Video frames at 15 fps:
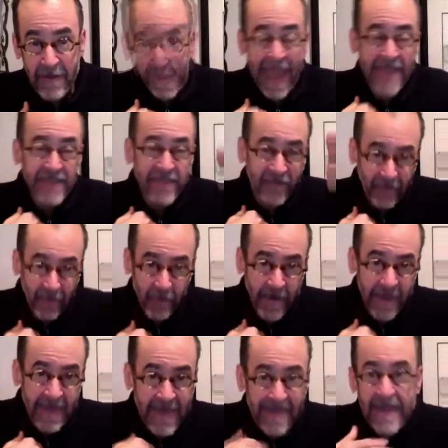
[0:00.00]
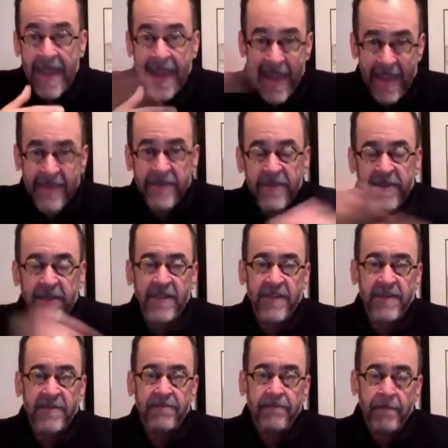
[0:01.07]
as a Floridian and a citizen.